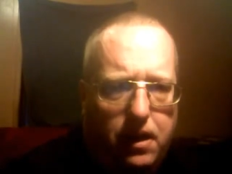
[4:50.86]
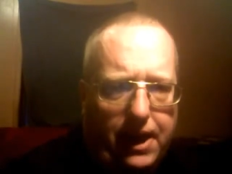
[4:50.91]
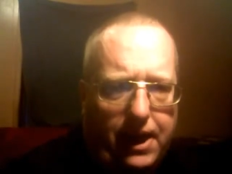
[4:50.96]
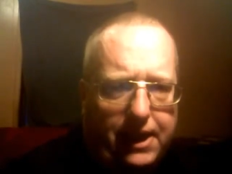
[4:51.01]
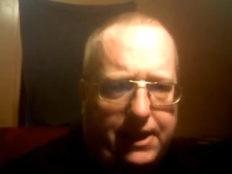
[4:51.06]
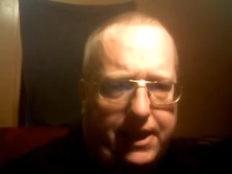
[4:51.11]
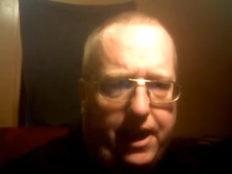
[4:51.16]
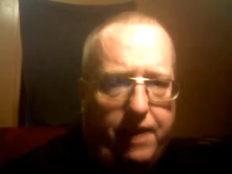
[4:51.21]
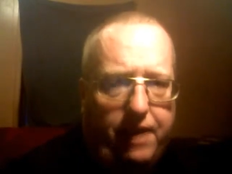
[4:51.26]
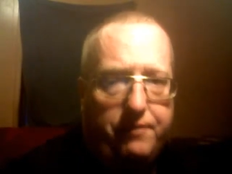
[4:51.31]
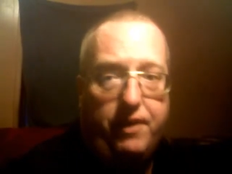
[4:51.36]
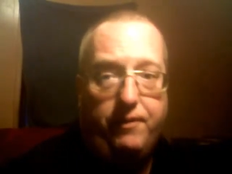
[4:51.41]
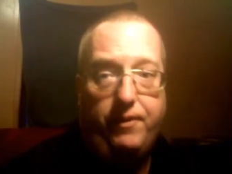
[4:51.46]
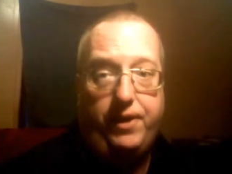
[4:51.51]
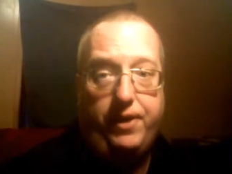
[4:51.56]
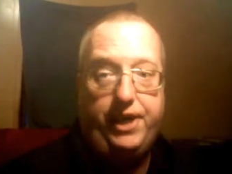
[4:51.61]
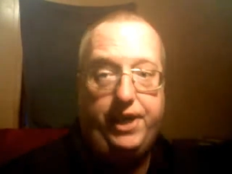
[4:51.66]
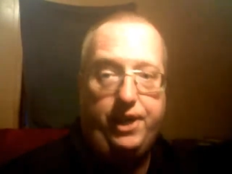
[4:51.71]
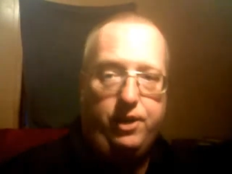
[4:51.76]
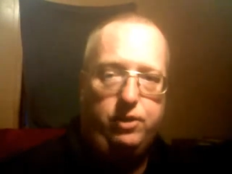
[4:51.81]
like I said, I've
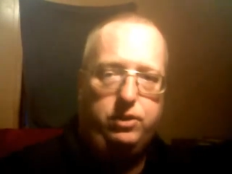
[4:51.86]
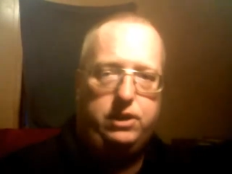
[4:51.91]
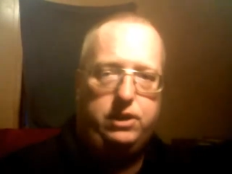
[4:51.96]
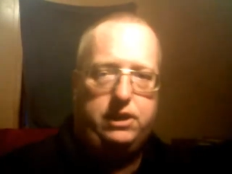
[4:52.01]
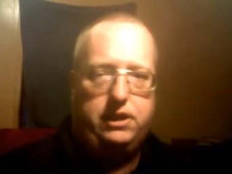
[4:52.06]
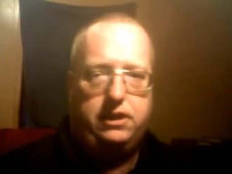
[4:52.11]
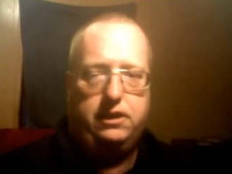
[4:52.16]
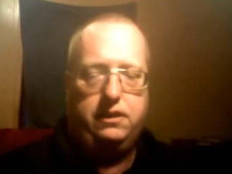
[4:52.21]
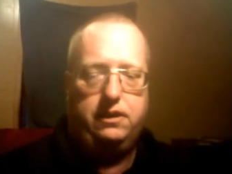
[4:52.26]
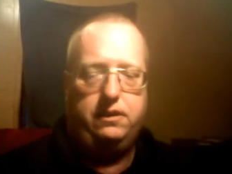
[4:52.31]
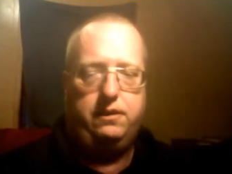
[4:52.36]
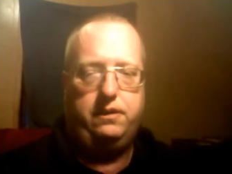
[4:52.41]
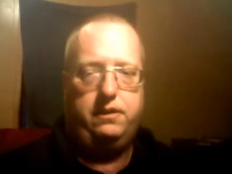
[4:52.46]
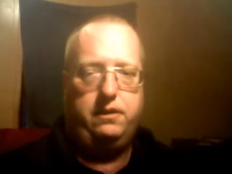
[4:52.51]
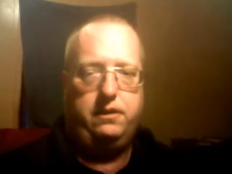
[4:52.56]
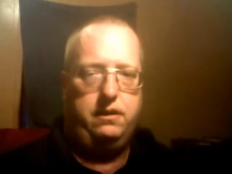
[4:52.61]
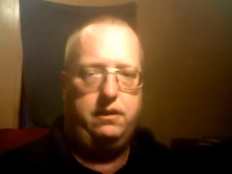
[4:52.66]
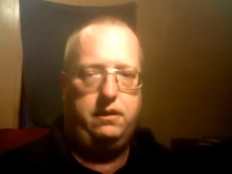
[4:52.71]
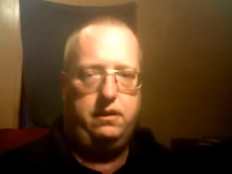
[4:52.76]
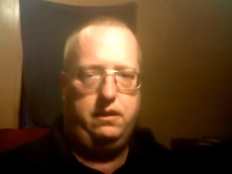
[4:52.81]
never used
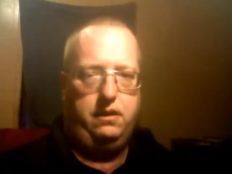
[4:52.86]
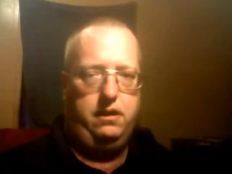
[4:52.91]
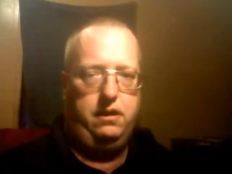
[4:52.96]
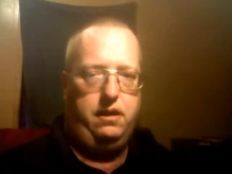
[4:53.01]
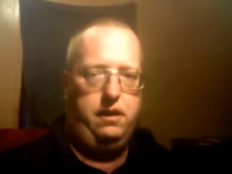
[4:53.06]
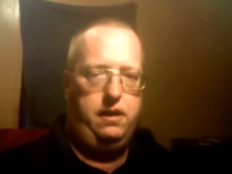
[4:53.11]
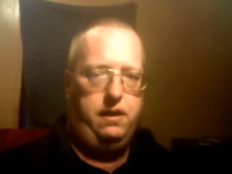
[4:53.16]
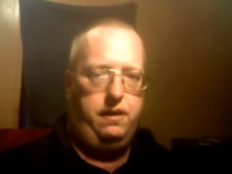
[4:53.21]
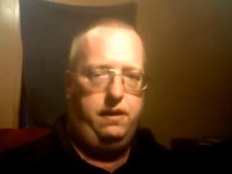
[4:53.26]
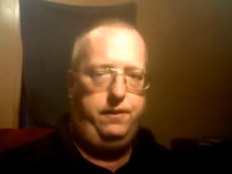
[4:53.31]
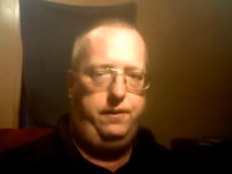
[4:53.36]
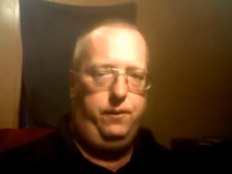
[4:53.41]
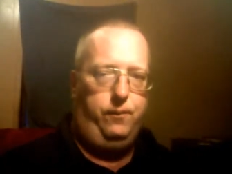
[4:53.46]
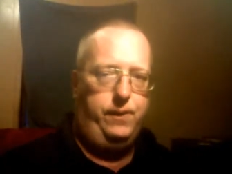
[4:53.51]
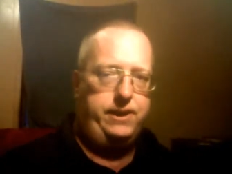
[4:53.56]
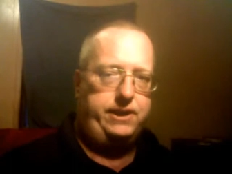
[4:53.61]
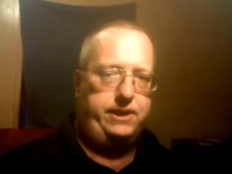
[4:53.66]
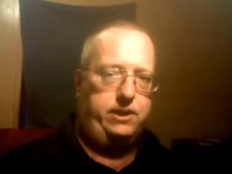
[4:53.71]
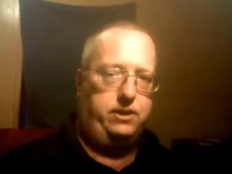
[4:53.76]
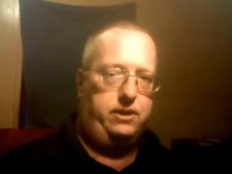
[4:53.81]
the
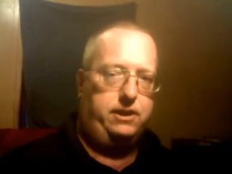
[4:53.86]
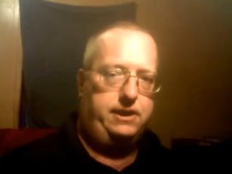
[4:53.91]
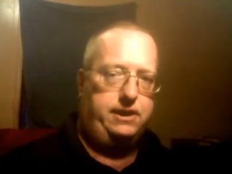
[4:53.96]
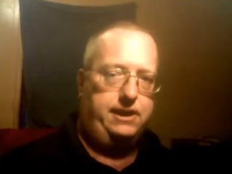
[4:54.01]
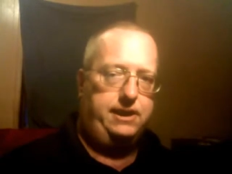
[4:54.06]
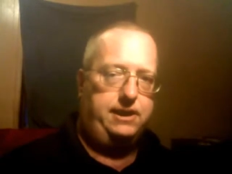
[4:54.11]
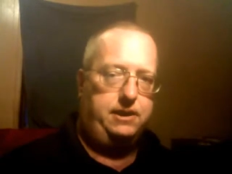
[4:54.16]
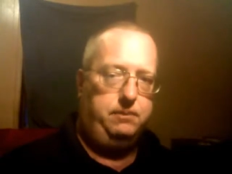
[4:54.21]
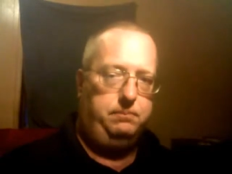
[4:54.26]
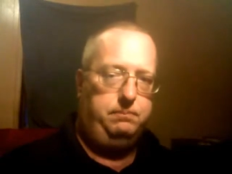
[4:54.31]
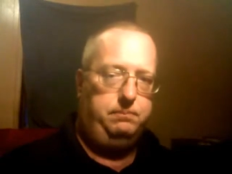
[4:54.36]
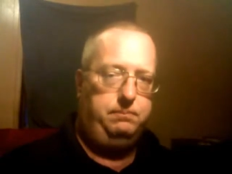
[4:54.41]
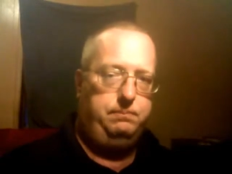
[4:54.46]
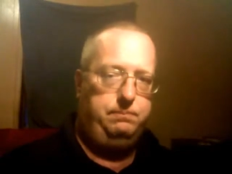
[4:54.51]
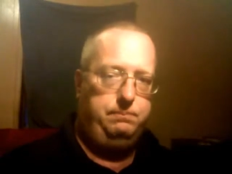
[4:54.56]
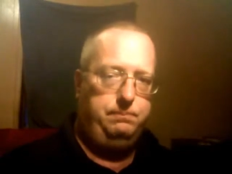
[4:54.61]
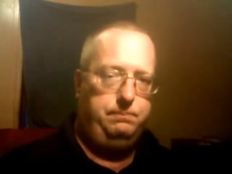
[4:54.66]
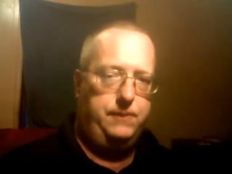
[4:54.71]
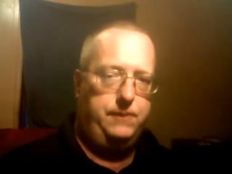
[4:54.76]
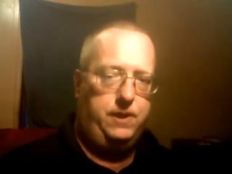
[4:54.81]
Wizard system,
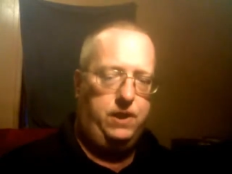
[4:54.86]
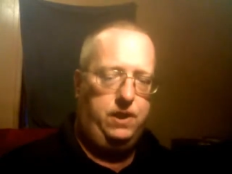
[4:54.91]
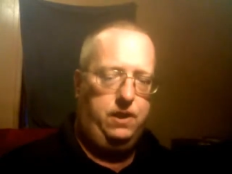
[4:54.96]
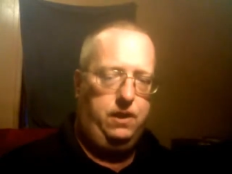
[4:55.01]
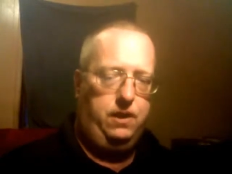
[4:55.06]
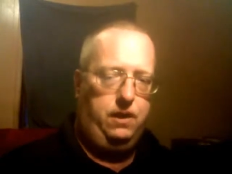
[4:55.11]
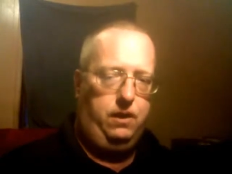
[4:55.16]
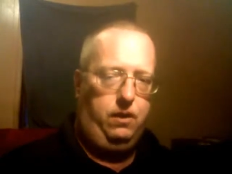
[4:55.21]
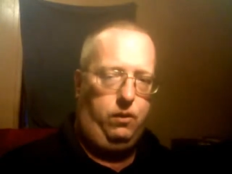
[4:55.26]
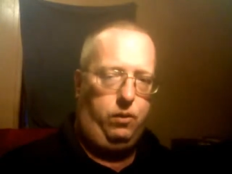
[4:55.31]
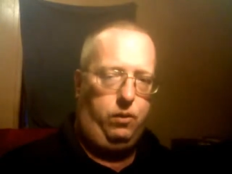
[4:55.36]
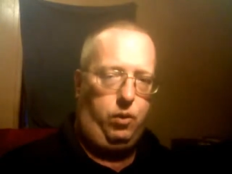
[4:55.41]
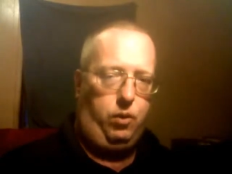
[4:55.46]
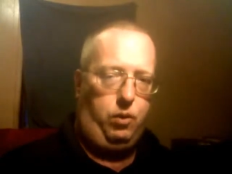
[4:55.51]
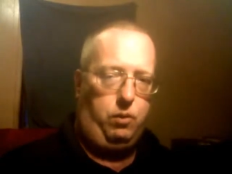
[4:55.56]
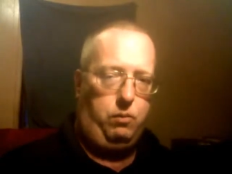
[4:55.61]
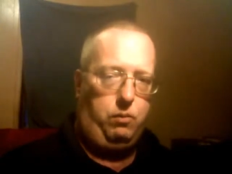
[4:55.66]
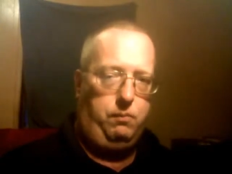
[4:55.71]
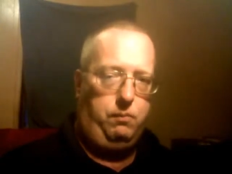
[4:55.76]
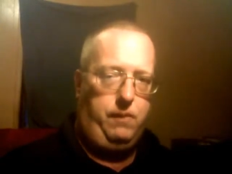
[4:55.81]

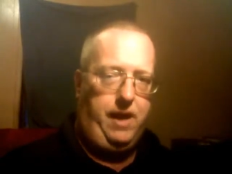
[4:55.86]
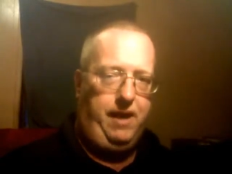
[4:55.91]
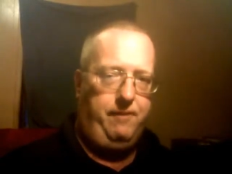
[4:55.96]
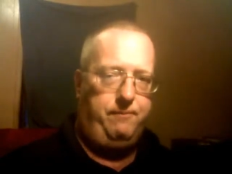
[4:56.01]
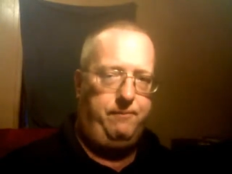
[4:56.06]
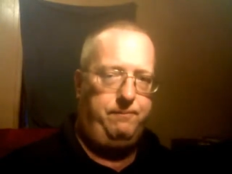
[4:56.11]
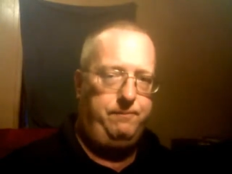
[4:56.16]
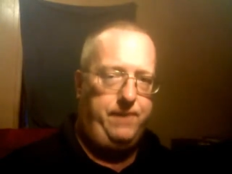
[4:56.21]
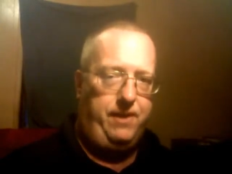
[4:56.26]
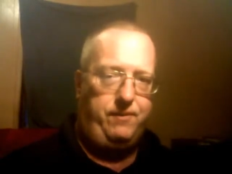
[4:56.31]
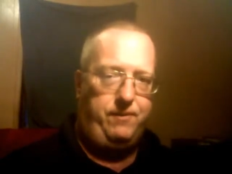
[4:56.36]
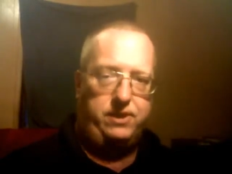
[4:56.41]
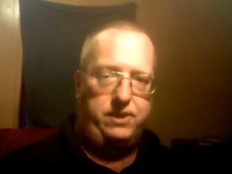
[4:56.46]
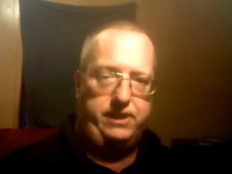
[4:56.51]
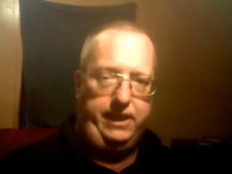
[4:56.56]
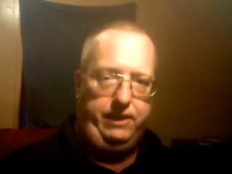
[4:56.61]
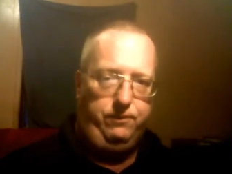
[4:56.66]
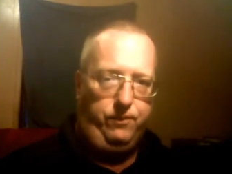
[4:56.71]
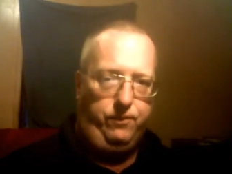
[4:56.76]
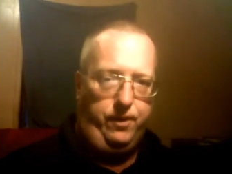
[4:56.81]
or have never
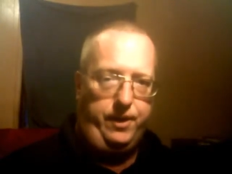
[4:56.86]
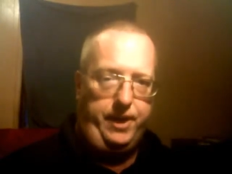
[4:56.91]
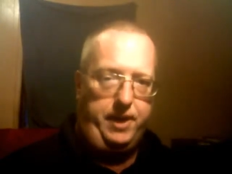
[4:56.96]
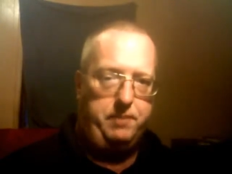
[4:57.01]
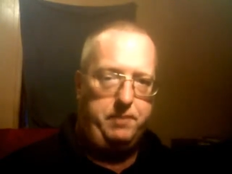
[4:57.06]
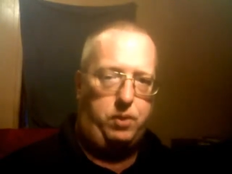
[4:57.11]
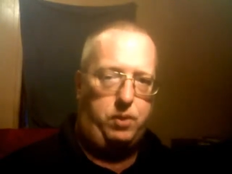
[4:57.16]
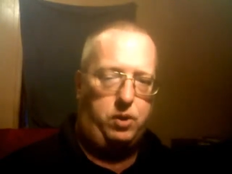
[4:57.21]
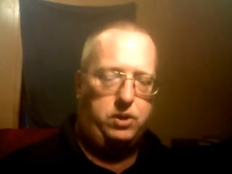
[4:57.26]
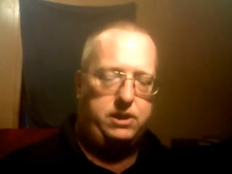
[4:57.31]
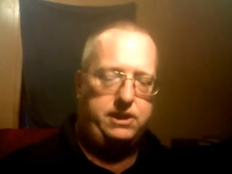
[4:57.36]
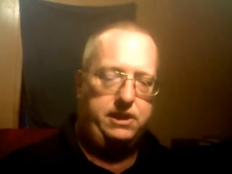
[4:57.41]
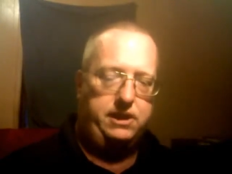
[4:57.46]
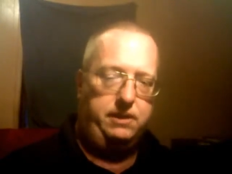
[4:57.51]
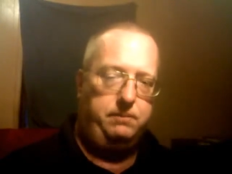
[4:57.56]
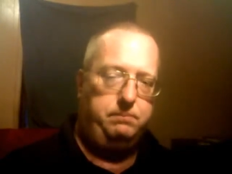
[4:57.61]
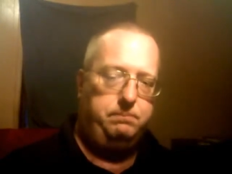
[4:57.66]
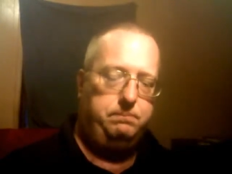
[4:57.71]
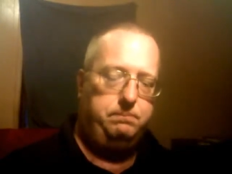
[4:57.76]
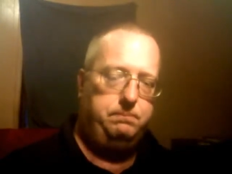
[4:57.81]
seen one in
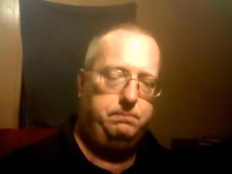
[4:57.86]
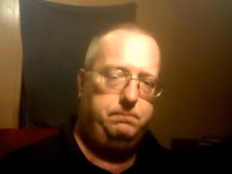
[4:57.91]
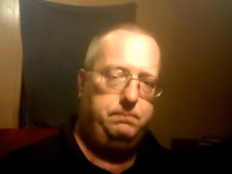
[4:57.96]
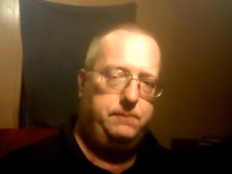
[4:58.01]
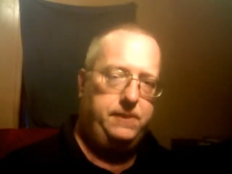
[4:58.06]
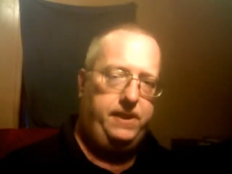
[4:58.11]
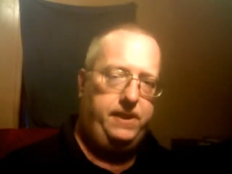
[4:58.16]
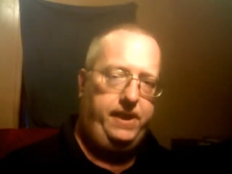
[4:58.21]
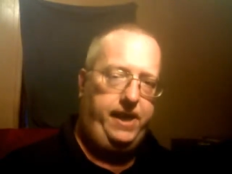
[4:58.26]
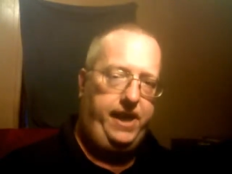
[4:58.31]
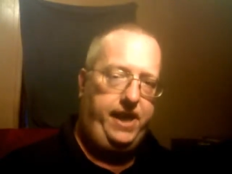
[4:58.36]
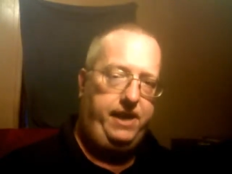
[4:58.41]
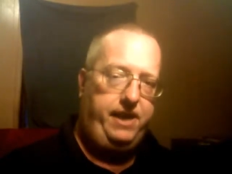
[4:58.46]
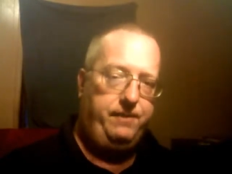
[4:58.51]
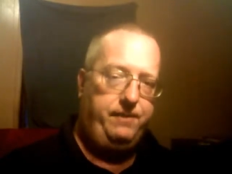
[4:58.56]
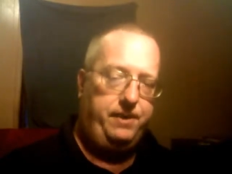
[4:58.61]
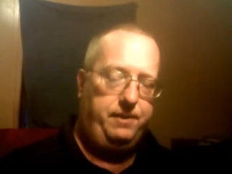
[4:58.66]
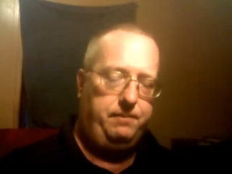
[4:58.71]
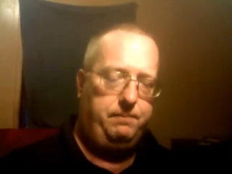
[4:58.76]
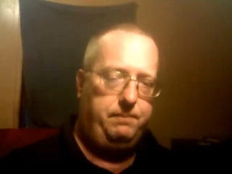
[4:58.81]
person,
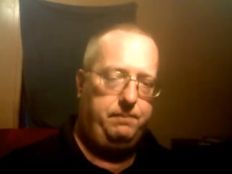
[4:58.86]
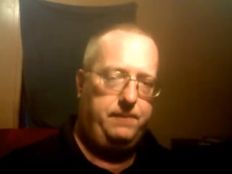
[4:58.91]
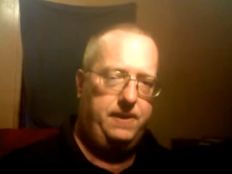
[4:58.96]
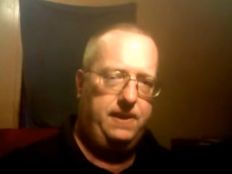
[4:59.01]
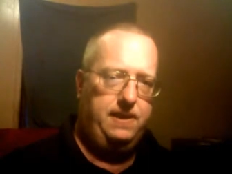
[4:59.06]
even.